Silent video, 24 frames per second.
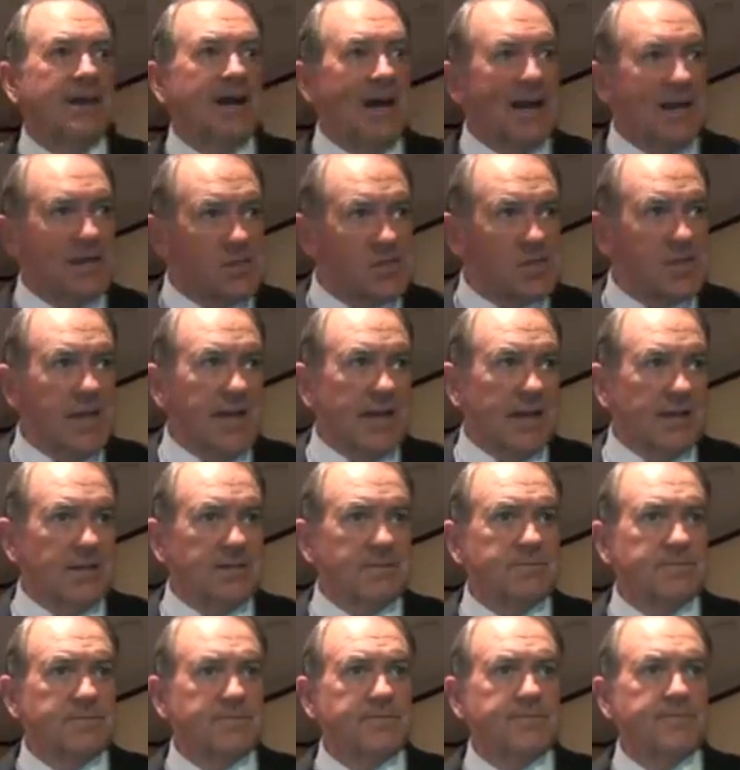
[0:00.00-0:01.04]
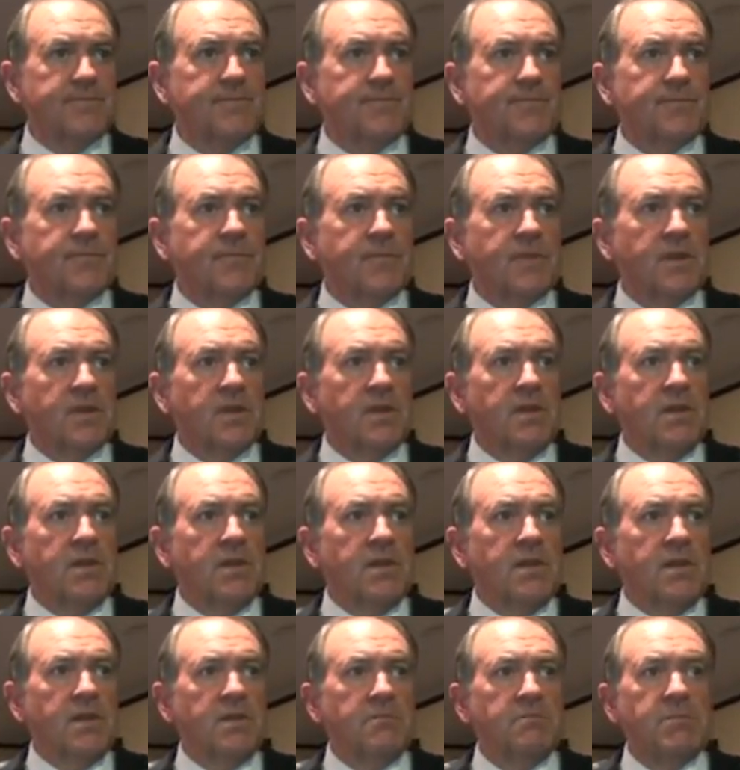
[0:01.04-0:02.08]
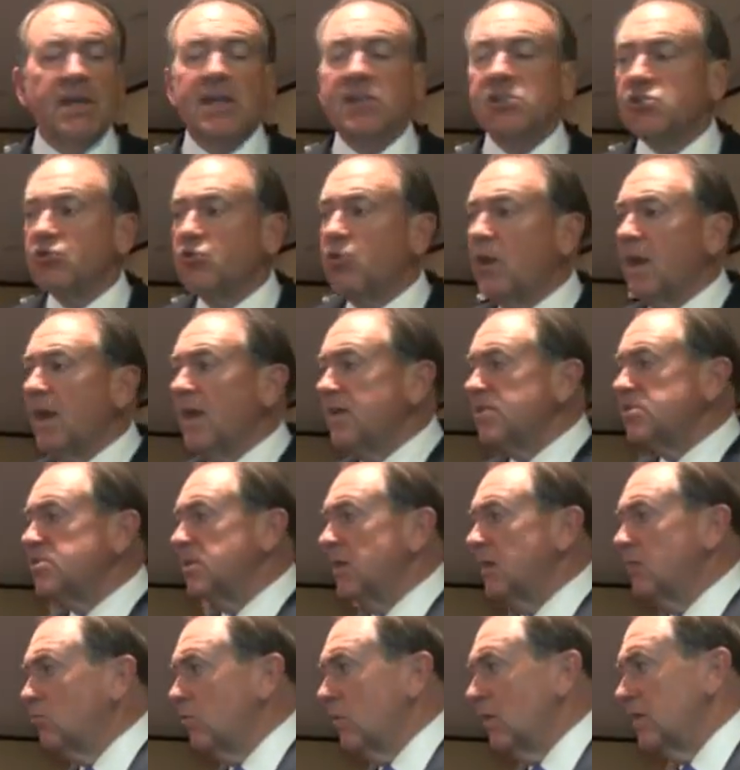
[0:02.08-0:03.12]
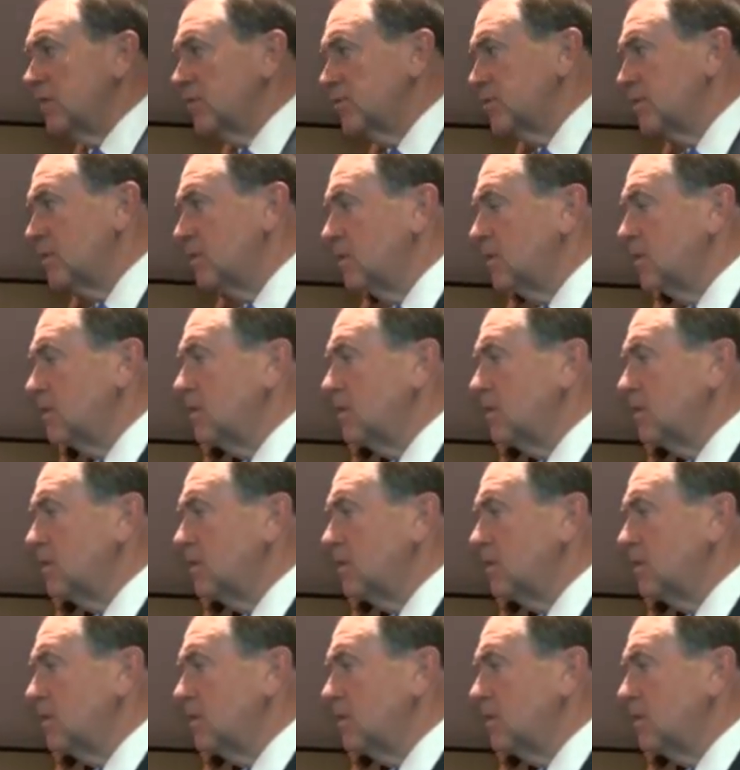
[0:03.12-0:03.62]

I said it. Because what I said was